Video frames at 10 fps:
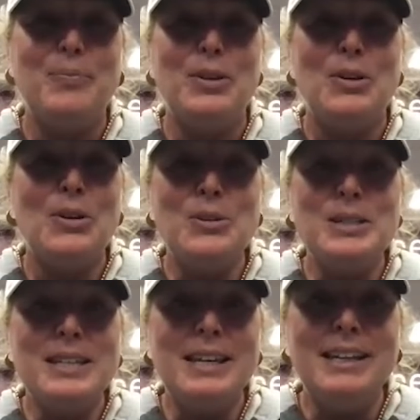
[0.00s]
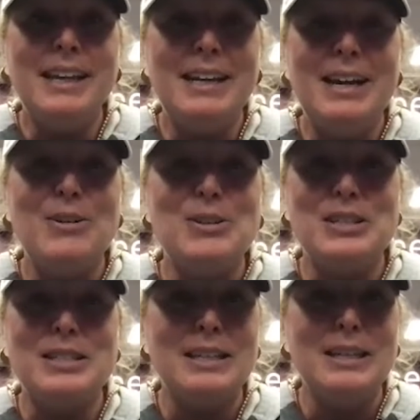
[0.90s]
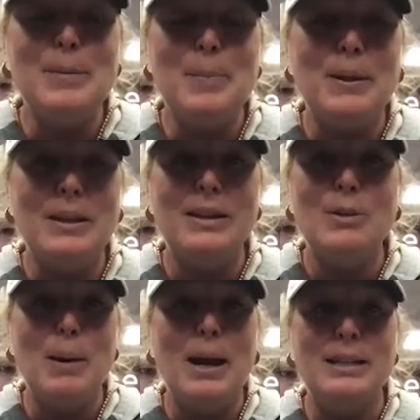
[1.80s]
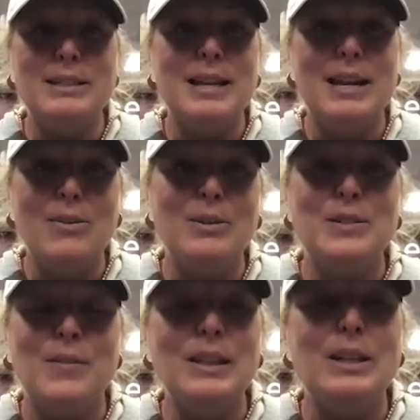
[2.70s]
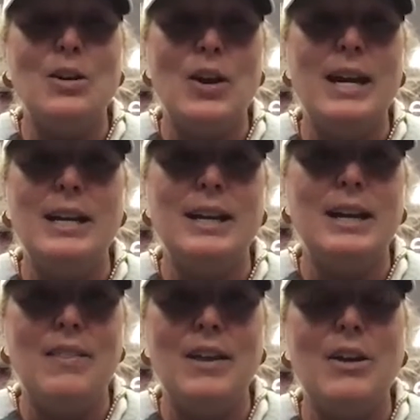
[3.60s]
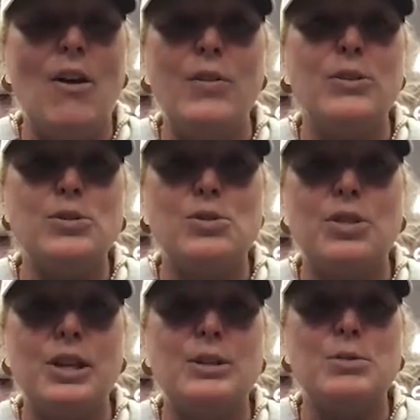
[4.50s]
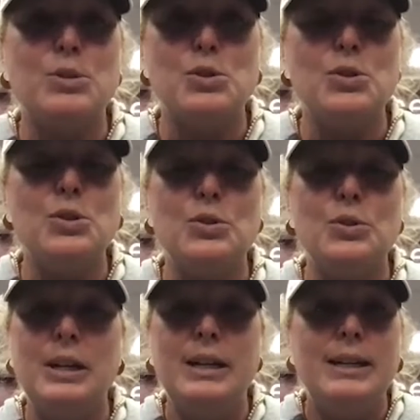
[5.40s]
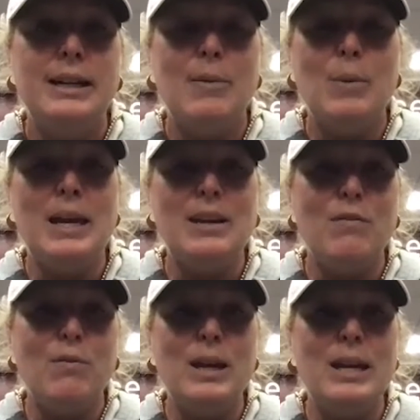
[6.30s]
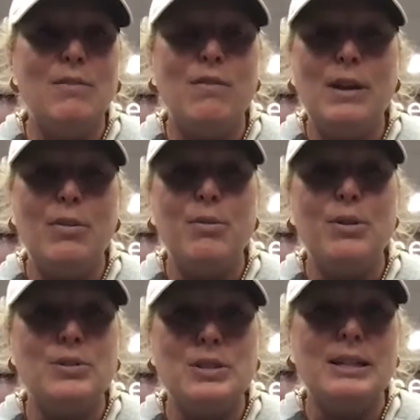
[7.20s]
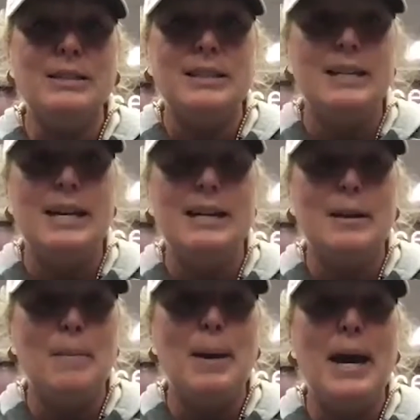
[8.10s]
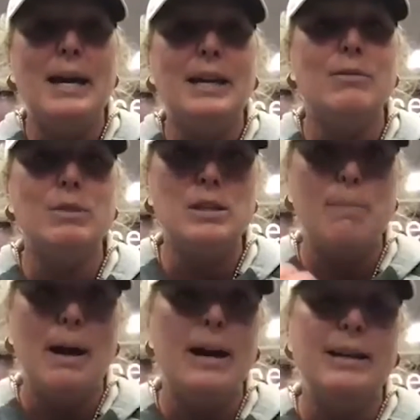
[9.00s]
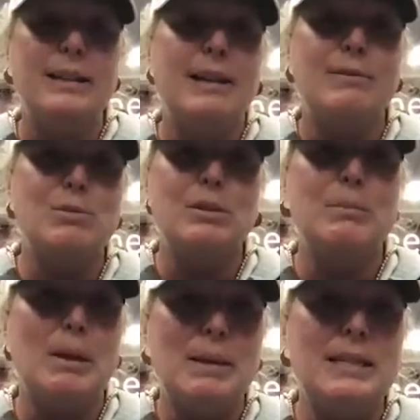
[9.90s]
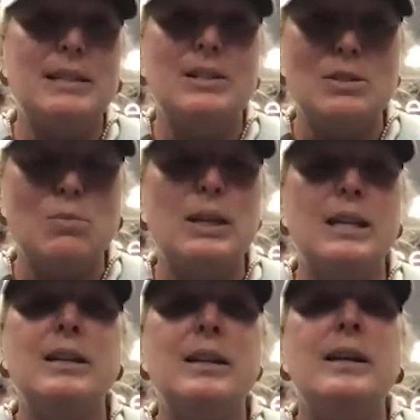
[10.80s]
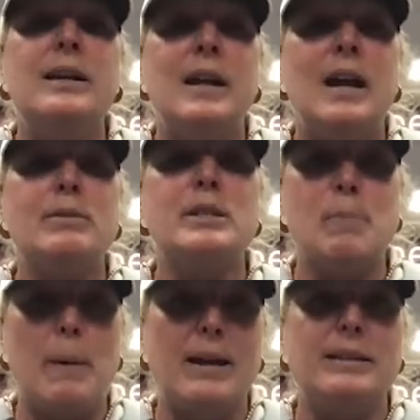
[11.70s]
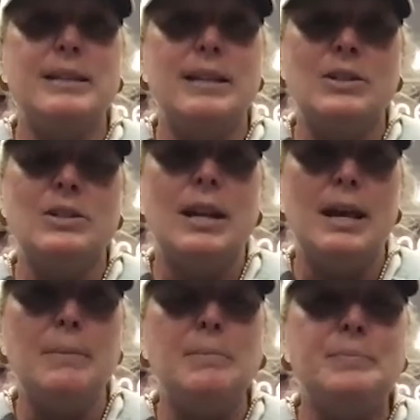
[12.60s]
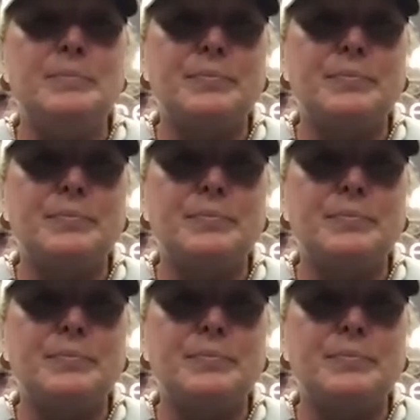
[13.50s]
you don't always get 8 hours of sleep and your body's not always feeling great. And I think all those things were true. And we had to fight through those things today to come back and respond. And that was really my message, is we need a response here today.